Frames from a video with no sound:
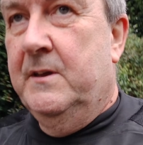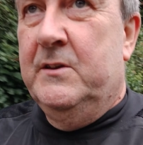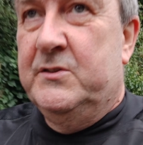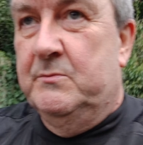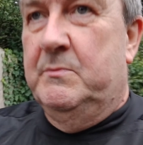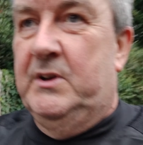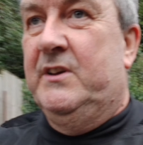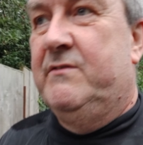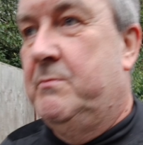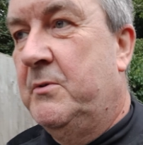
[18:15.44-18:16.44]
It's
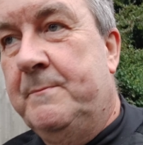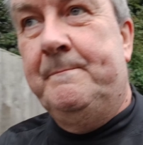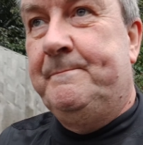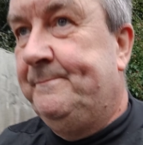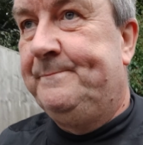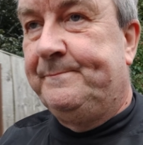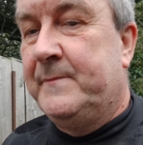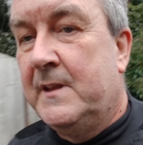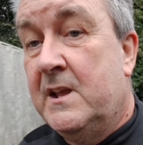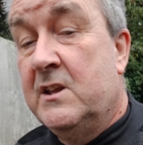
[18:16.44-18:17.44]
unbelievable.
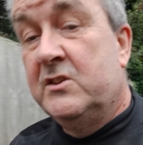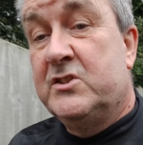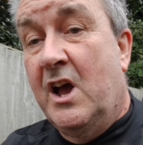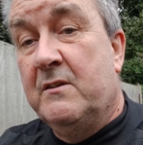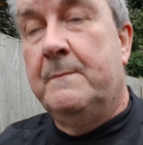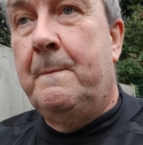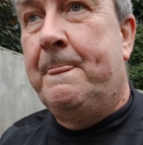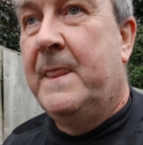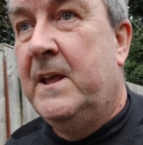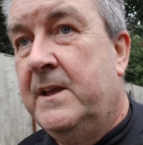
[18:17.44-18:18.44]
So
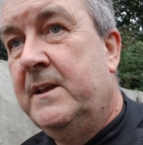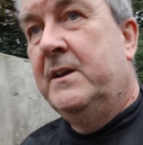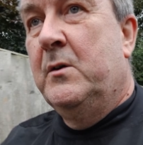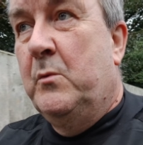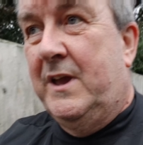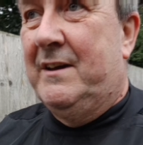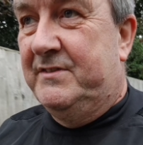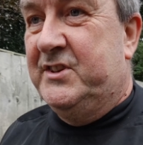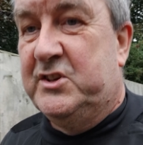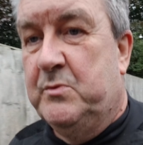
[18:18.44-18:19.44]
we have a
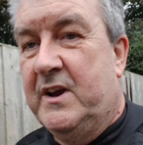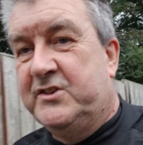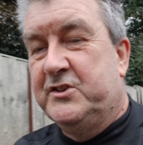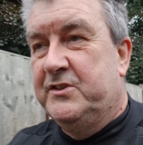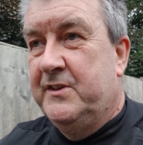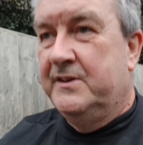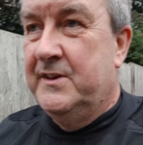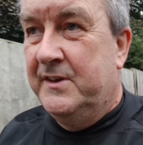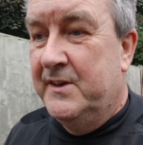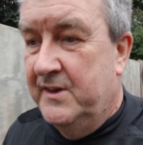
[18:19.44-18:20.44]
situation
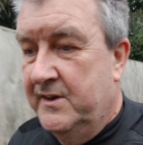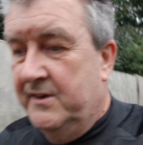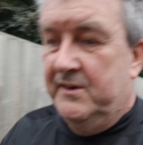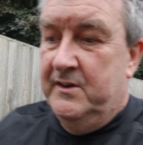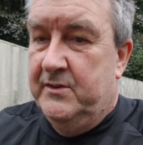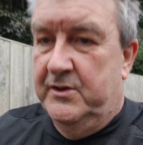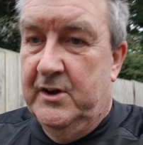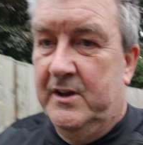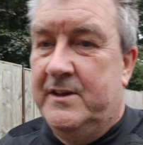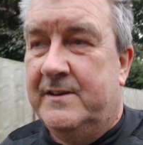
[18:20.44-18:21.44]

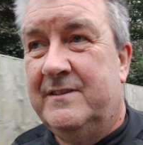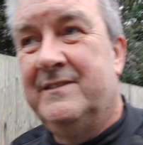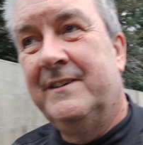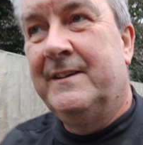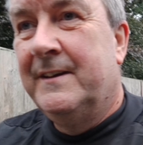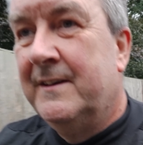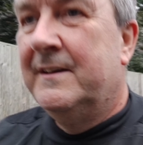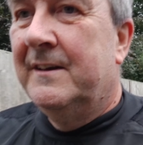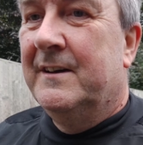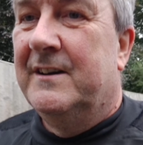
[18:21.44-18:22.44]
that,
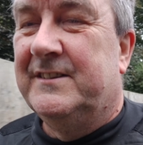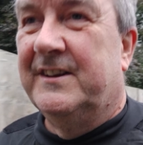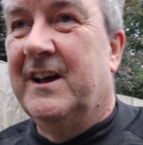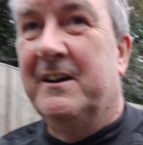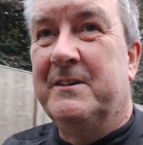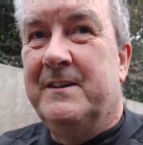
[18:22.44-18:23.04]
I don't know,